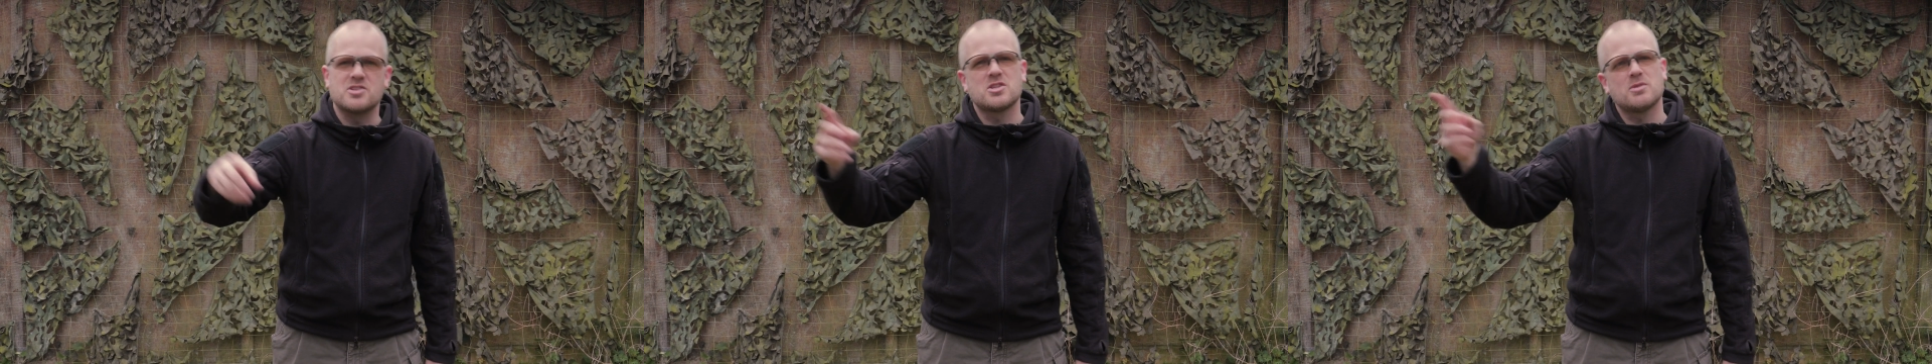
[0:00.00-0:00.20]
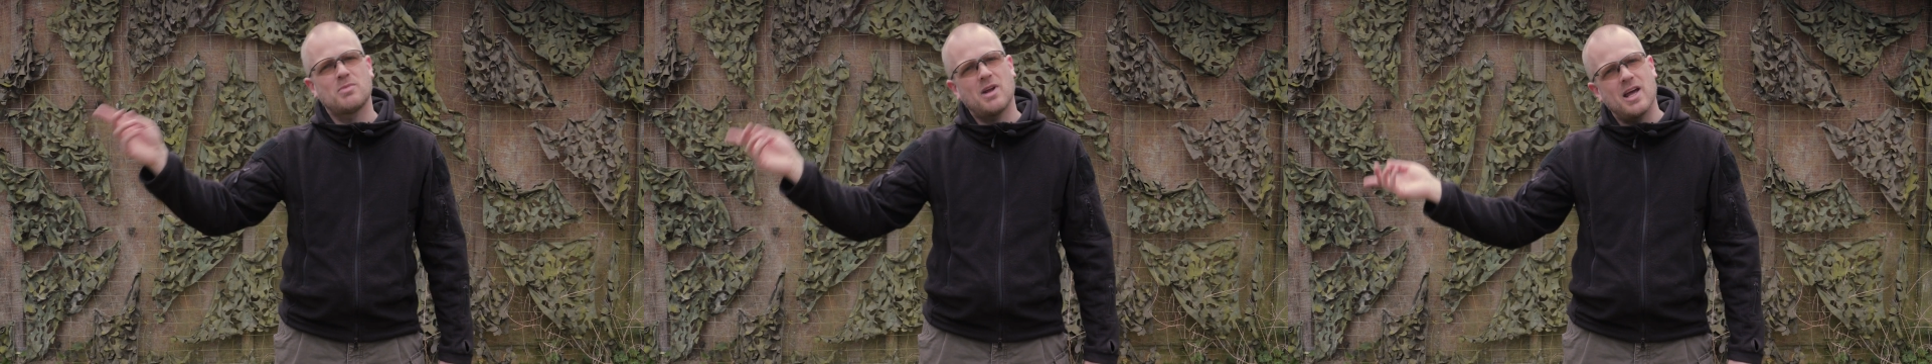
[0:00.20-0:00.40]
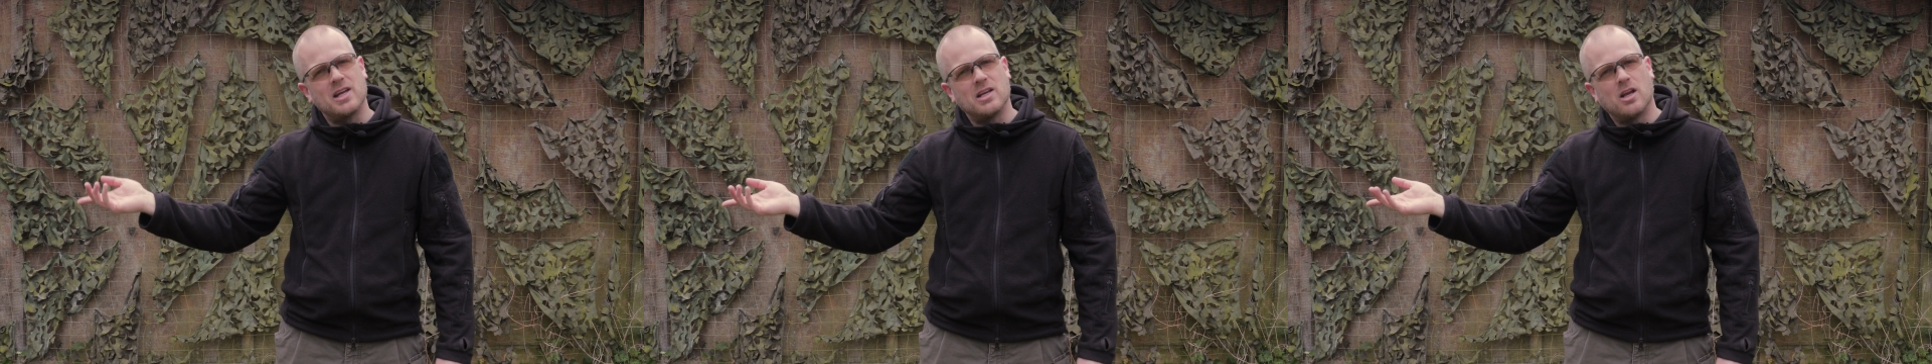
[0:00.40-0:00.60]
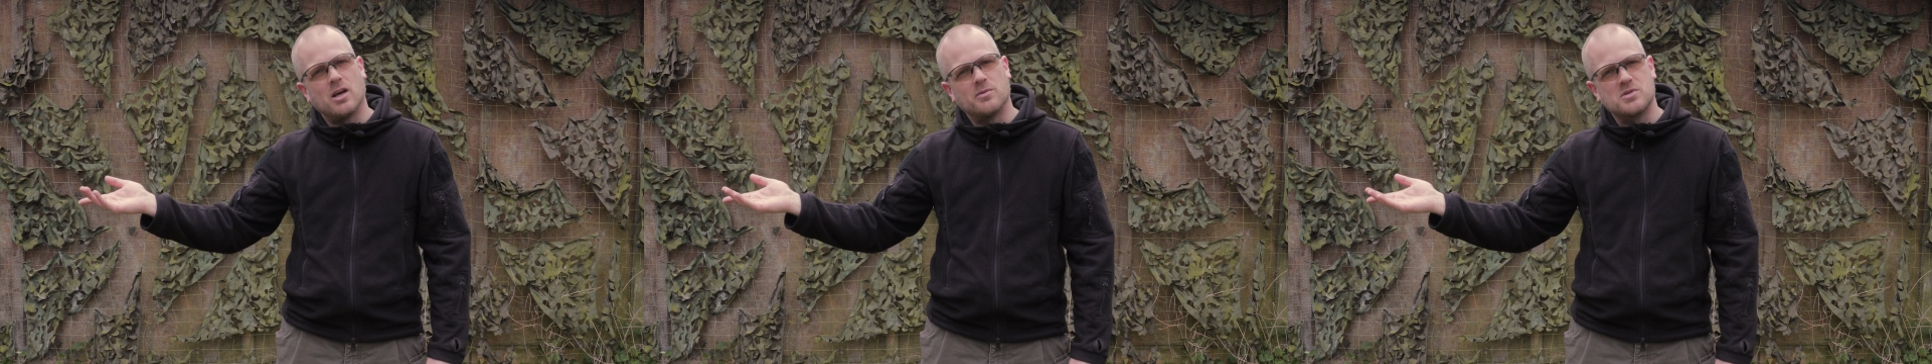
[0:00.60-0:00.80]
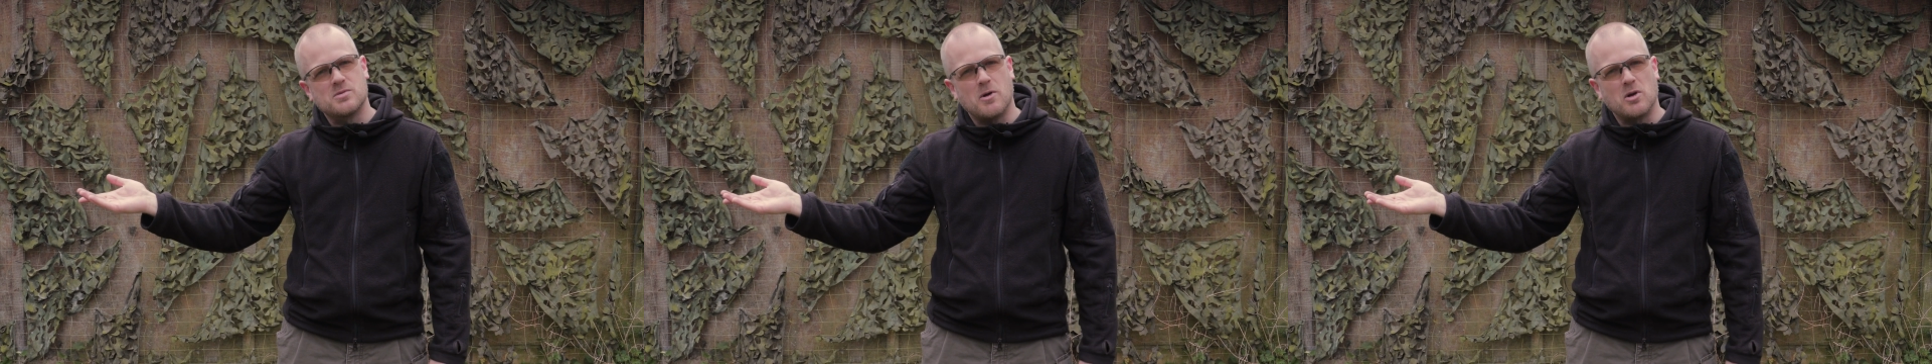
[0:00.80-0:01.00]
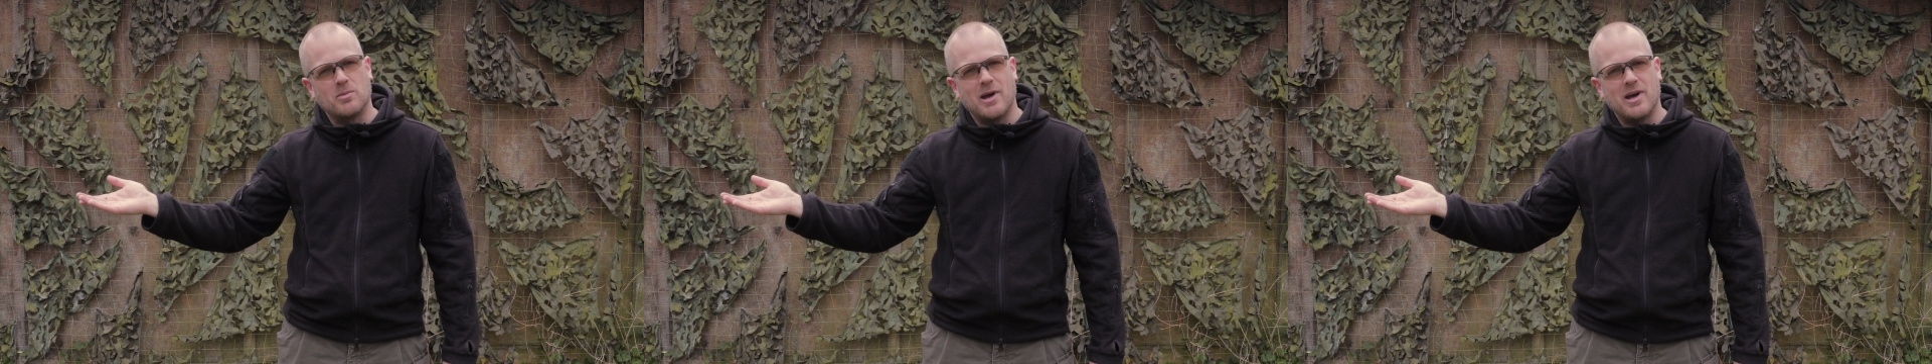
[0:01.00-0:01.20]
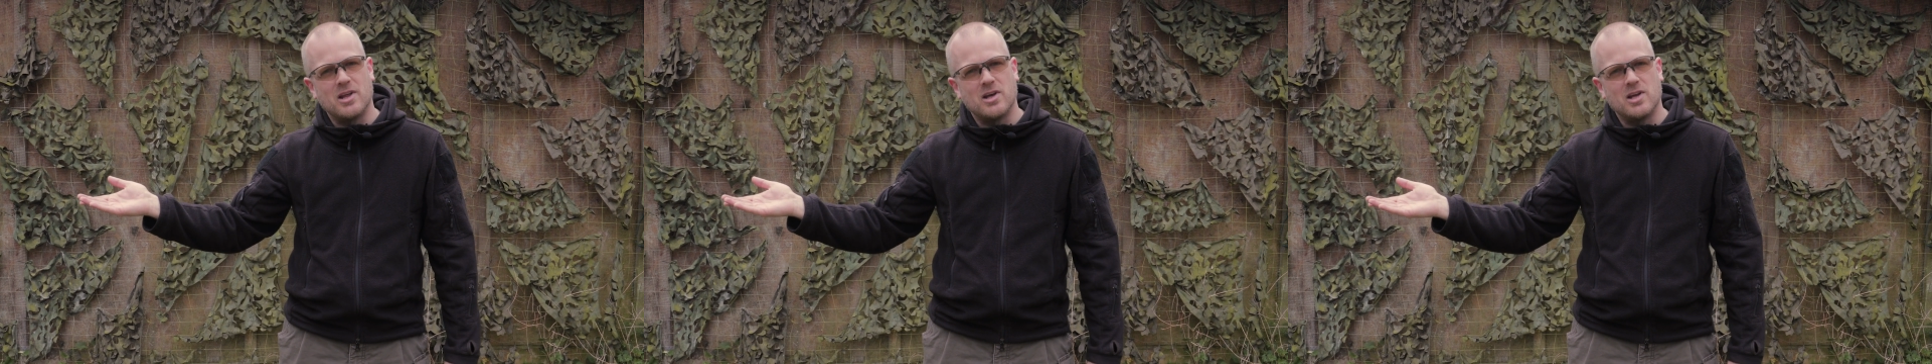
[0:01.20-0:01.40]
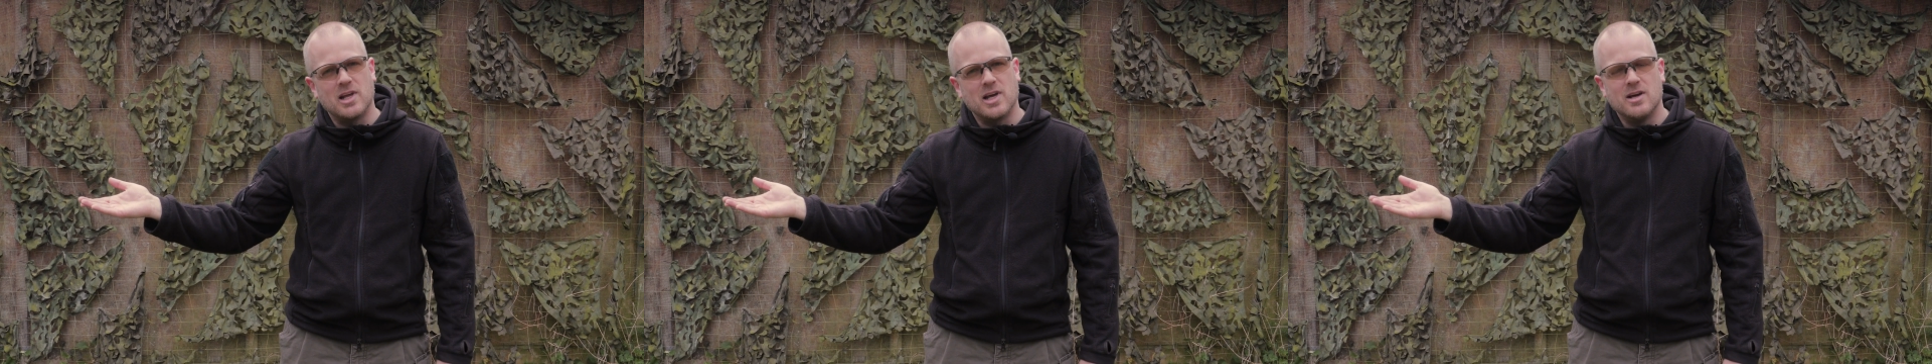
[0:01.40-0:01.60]
to the plane, like we spoke about
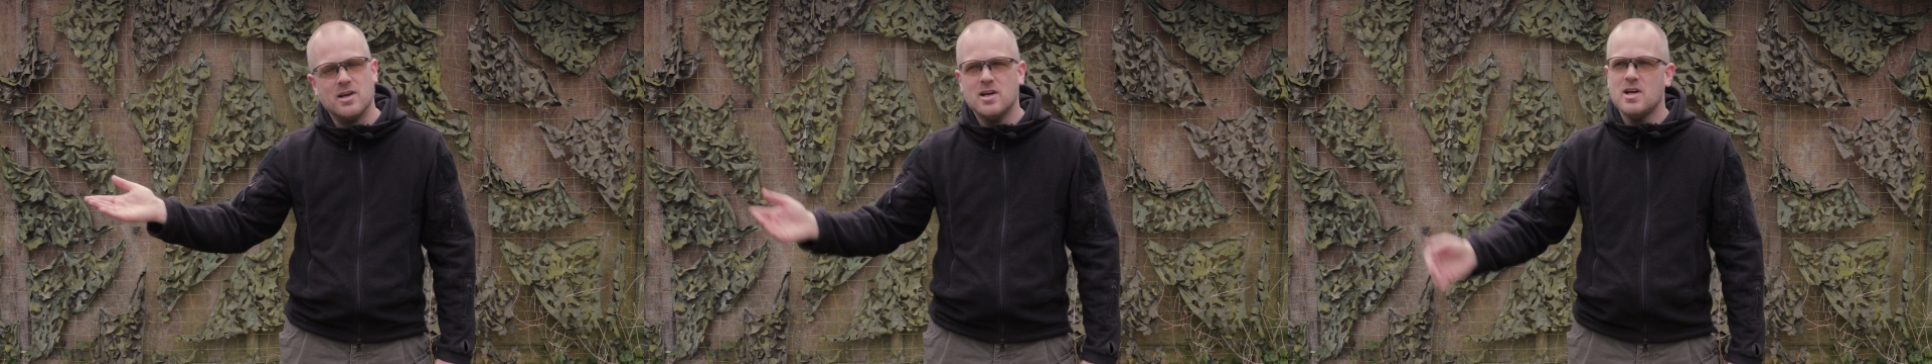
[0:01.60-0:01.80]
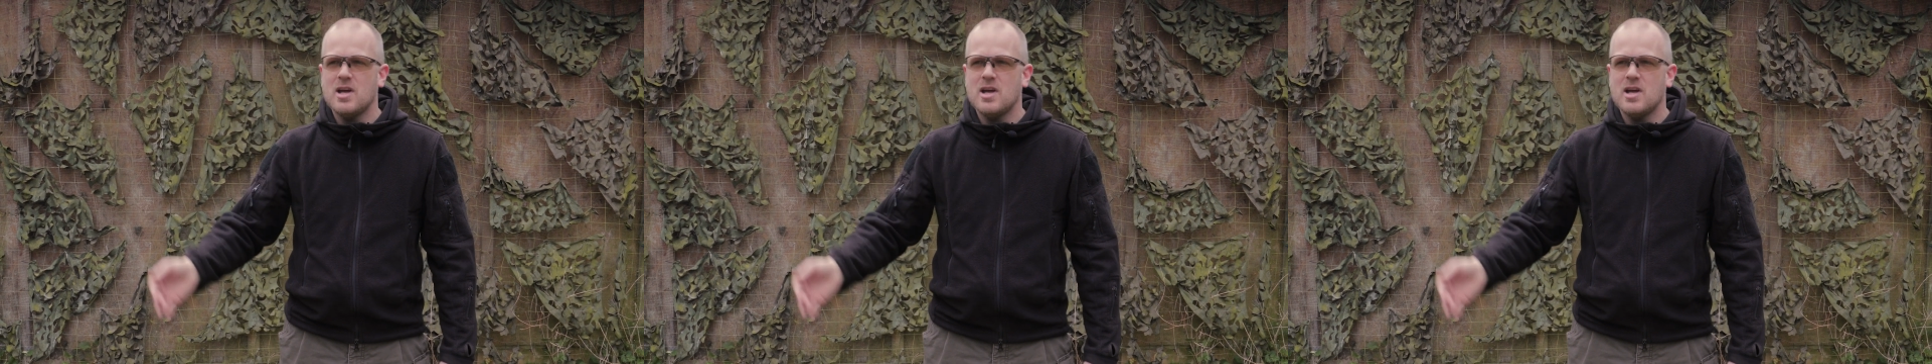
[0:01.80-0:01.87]
earlier.